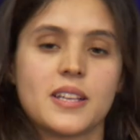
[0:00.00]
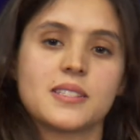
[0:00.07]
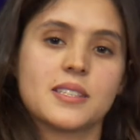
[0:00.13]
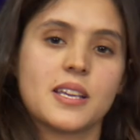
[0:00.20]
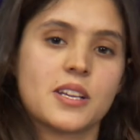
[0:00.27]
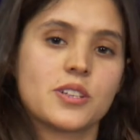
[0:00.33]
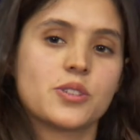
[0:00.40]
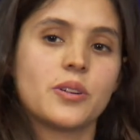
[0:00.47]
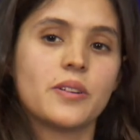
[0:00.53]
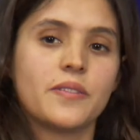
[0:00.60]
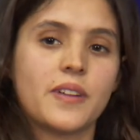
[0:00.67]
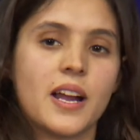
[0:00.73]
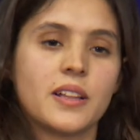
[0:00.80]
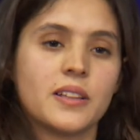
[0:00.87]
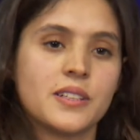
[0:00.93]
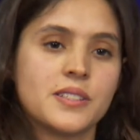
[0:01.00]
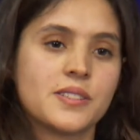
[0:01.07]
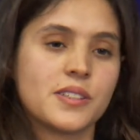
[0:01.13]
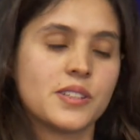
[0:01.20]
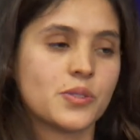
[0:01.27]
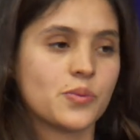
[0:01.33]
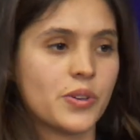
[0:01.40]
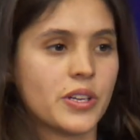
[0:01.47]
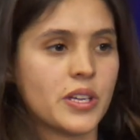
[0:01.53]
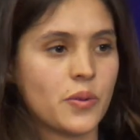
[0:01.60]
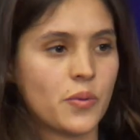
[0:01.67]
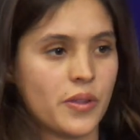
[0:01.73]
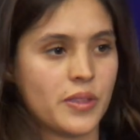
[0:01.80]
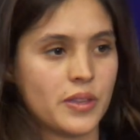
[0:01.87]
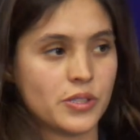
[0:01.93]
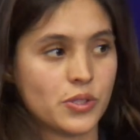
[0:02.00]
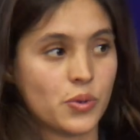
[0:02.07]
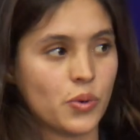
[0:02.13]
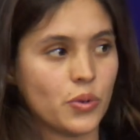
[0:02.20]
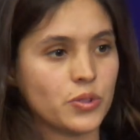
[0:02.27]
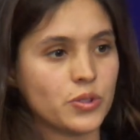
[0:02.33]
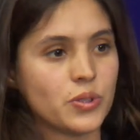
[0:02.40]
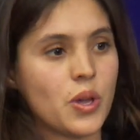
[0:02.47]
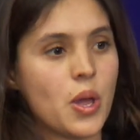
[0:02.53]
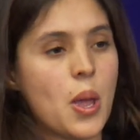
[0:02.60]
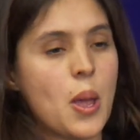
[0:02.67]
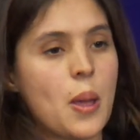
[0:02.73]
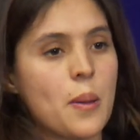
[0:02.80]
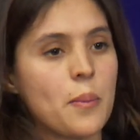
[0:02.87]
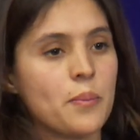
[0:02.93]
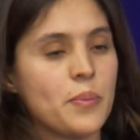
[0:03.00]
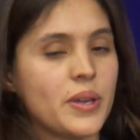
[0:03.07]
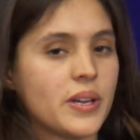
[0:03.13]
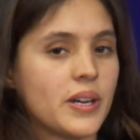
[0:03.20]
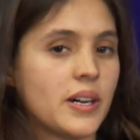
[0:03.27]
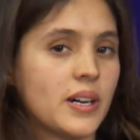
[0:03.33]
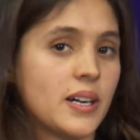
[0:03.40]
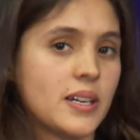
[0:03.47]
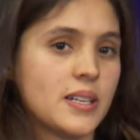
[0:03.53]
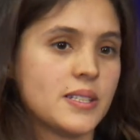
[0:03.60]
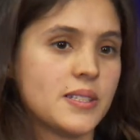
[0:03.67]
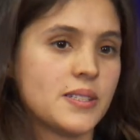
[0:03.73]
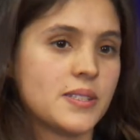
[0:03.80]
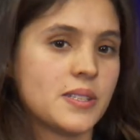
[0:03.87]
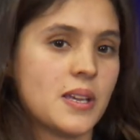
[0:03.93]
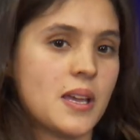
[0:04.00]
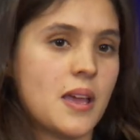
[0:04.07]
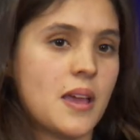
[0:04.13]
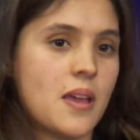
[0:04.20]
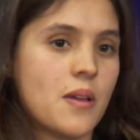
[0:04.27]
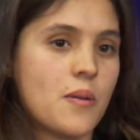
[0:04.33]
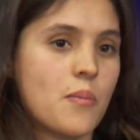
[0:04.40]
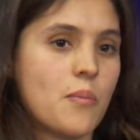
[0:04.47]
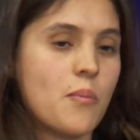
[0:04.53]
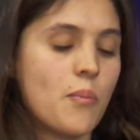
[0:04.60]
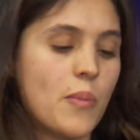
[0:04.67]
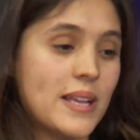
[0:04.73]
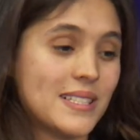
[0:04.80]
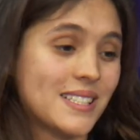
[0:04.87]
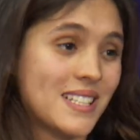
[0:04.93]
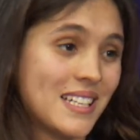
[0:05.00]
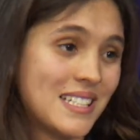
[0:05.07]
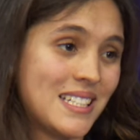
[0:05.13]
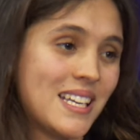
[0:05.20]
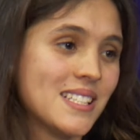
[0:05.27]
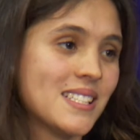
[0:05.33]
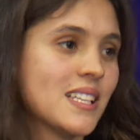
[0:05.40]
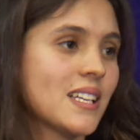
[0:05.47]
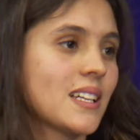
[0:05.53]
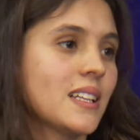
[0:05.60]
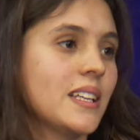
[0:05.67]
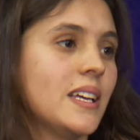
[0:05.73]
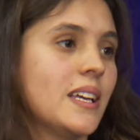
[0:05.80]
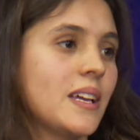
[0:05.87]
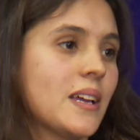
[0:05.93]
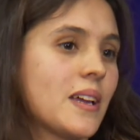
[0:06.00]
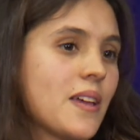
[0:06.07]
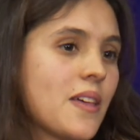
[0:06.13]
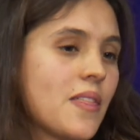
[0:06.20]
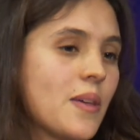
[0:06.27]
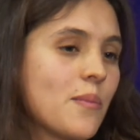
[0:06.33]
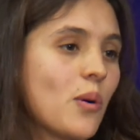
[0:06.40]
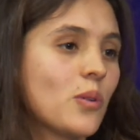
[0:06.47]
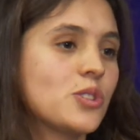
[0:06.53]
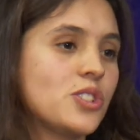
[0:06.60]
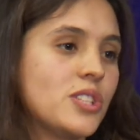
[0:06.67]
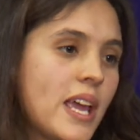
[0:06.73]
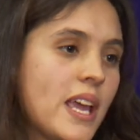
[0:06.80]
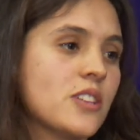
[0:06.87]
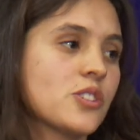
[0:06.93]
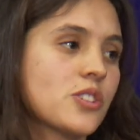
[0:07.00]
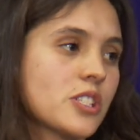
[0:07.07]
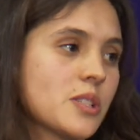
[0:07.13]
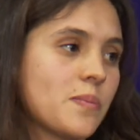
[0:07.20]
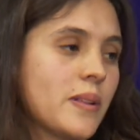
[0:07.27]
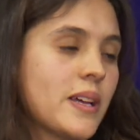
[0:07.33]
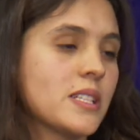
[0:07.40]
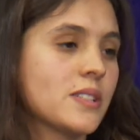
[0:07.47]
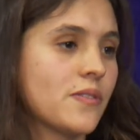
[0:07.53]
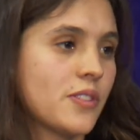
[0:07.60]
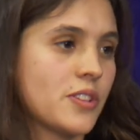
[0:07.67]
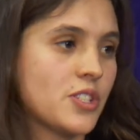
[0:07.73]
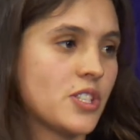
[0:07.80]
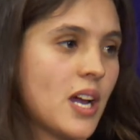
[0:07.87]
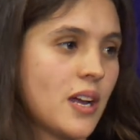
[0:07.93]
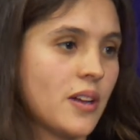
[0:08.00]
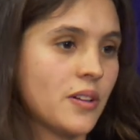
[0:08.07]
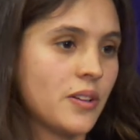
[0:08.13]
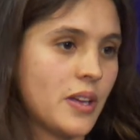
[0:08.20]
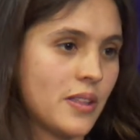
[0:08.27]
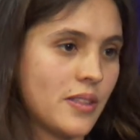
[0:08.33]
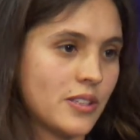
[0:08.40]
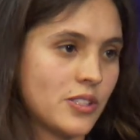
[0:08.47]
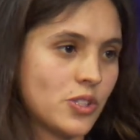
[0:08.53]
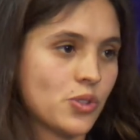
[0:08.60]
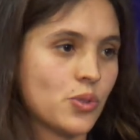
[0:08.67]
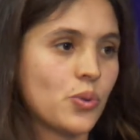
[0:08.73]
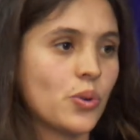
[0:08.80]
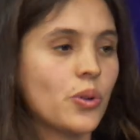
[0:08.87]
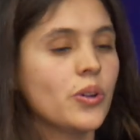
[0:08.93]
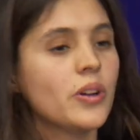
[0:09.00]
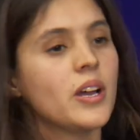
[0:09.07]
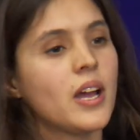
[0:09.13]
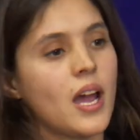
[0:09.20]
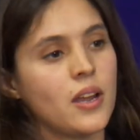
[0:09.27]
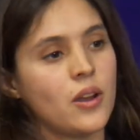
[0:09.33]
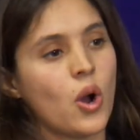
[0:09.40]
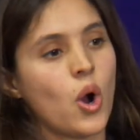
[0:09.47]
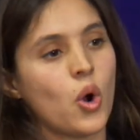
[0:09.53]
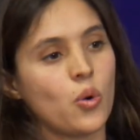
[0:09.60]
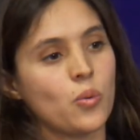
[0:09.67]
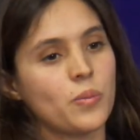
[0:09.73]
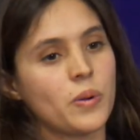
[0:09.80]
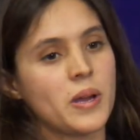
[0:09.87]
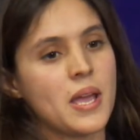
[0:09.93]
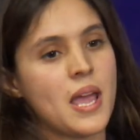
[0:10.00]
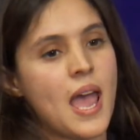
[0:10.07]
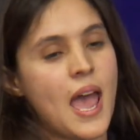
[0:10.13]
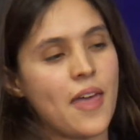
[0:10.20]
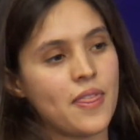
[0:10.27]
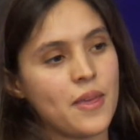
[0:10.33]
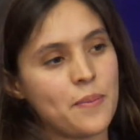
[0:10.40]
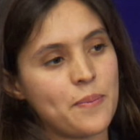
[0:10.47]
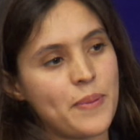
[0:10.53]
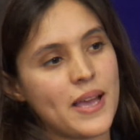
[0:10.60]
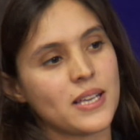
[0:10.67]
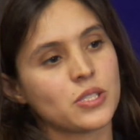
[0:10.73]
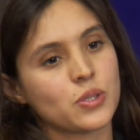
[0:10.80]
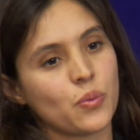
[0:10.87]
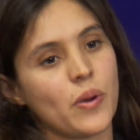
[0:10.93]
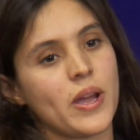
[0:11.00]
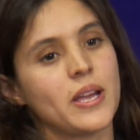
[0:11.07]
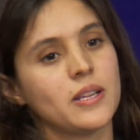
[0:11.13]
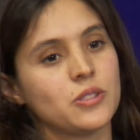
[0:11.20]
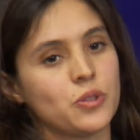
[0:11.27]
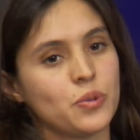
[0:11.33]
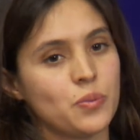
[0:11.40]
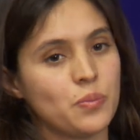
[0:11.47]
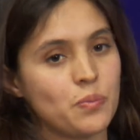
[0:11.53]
sexual violence is working with the schools, because statistically, the most dangerous place for a child is the school and home. And the best way to